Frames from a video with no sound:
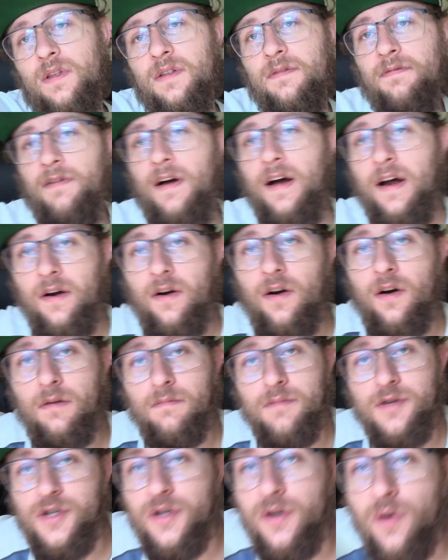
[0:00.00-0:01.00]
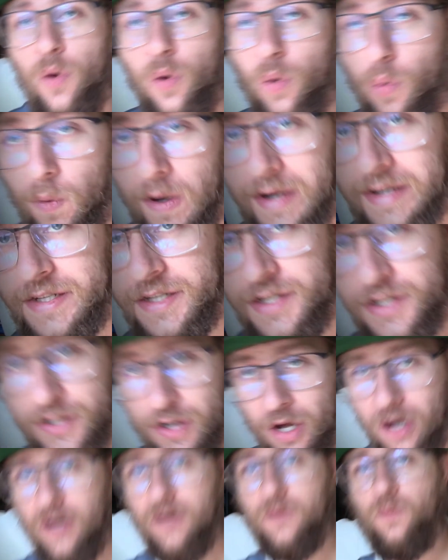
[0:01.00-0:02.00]
firearm should always
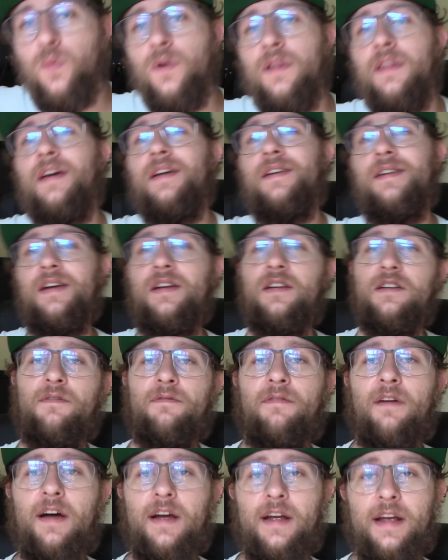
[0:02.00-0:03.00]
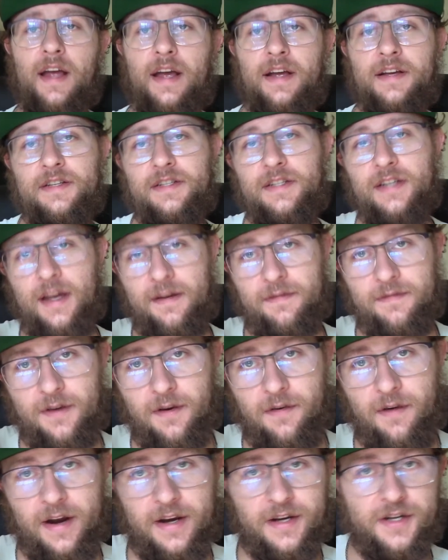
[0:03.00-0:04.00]
start with identifying a safe
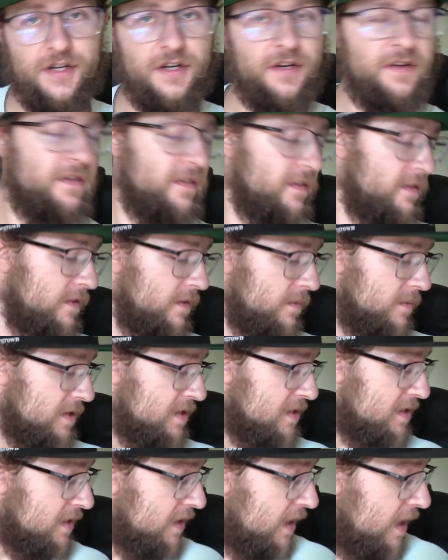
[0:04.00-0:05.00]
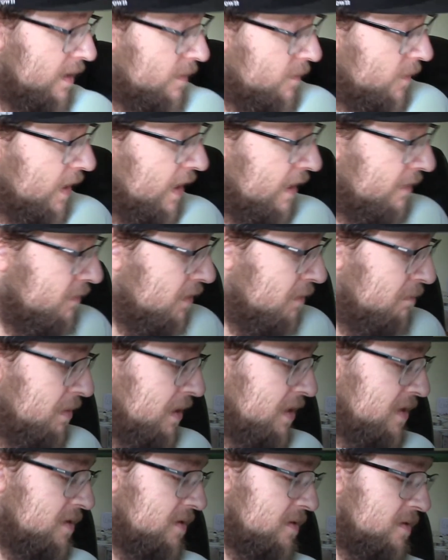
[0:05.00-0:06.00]
direction. So once again, we have the
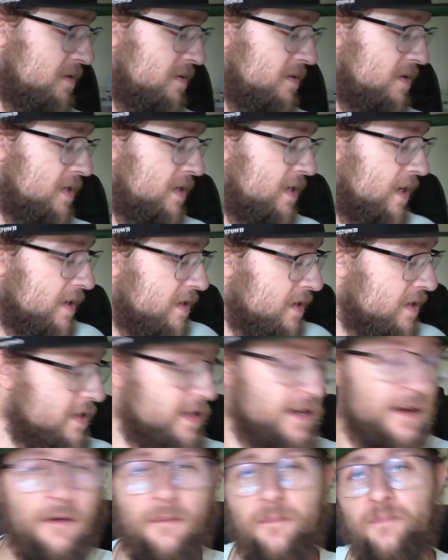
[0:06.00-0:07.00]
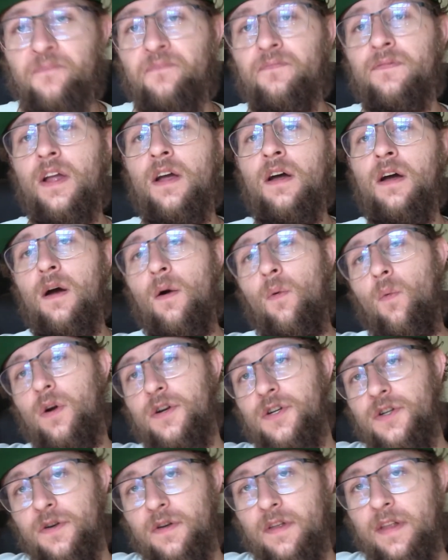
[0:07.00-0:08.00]
P226.
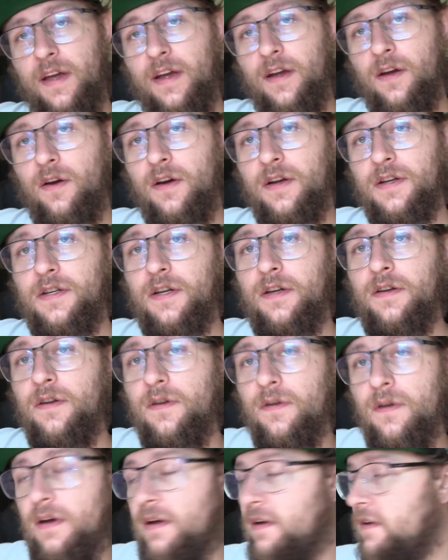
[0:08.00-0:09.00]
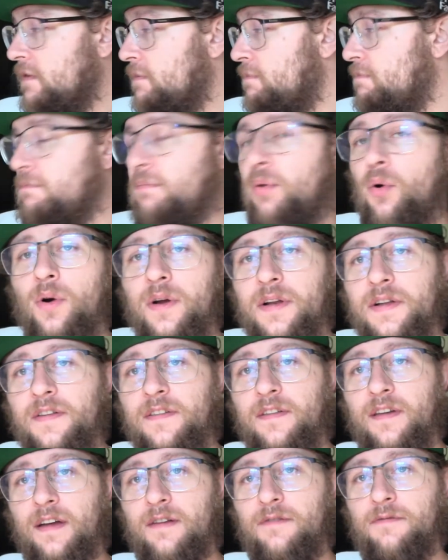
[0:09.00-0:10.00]
What you're then going to do is point
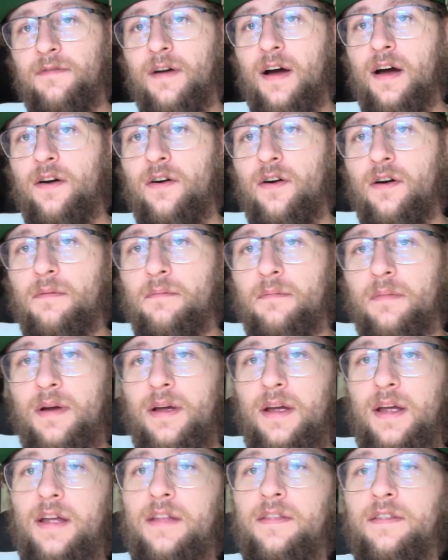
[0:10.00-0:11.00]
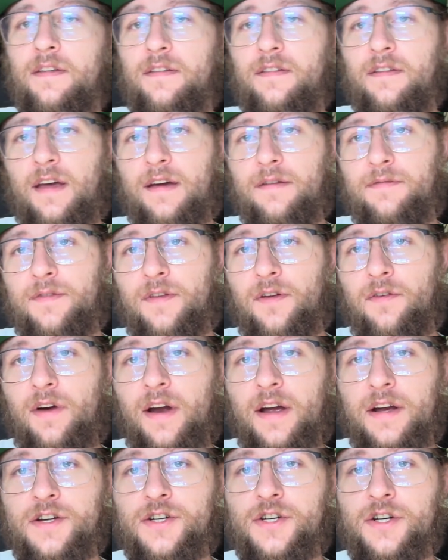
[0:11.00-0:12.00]
said firearm in the safe
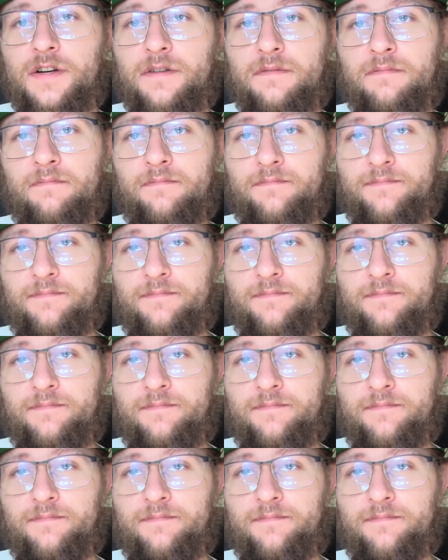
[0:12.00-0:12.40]
direction.